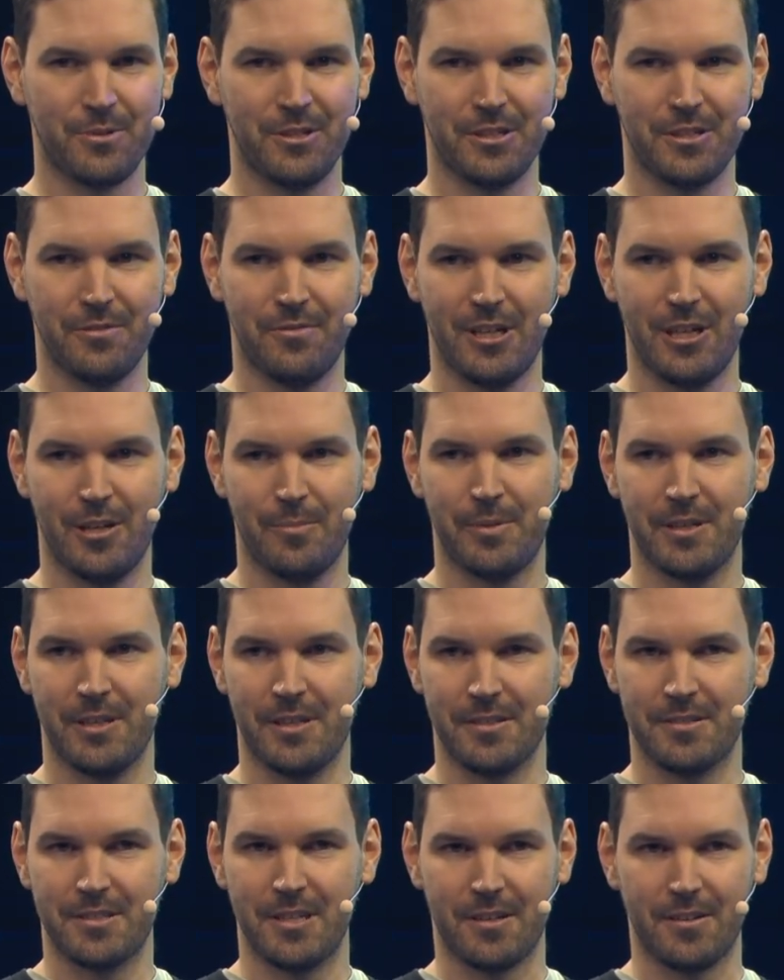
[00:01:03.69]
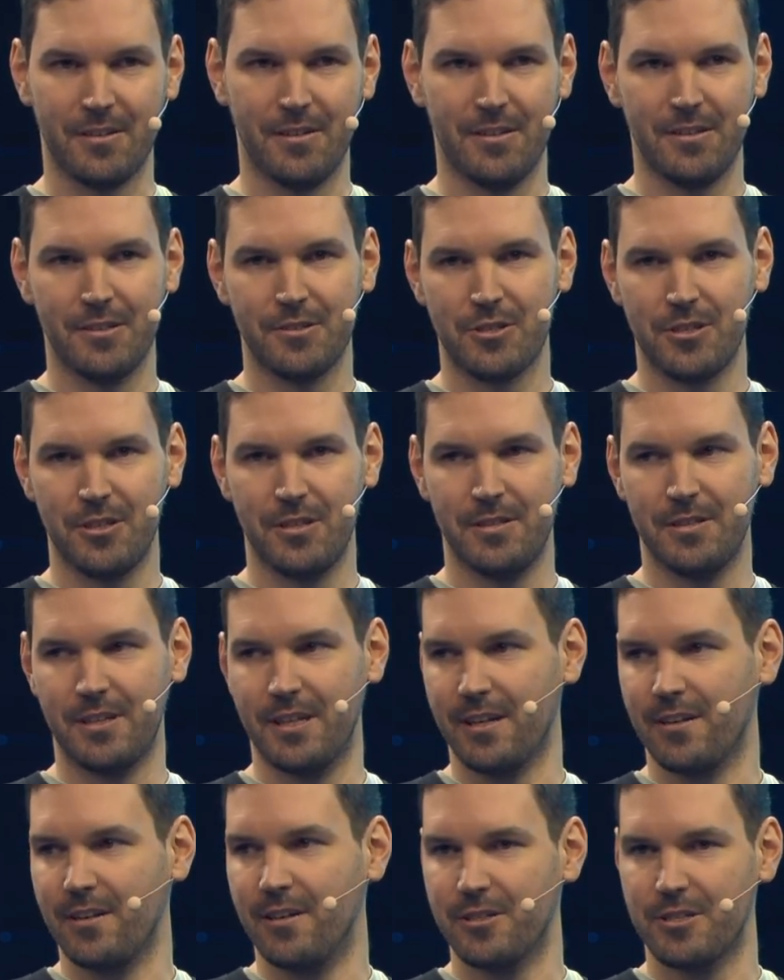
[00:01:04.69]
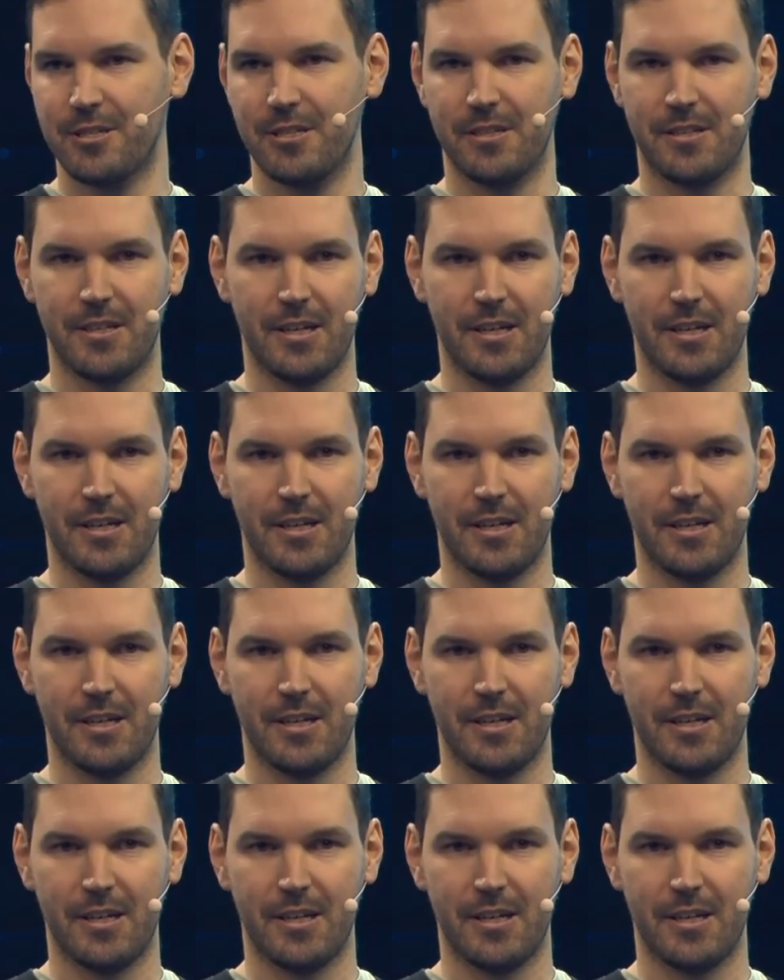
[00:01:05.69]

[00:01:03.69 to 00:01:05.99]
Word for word: we're developing technology, like largely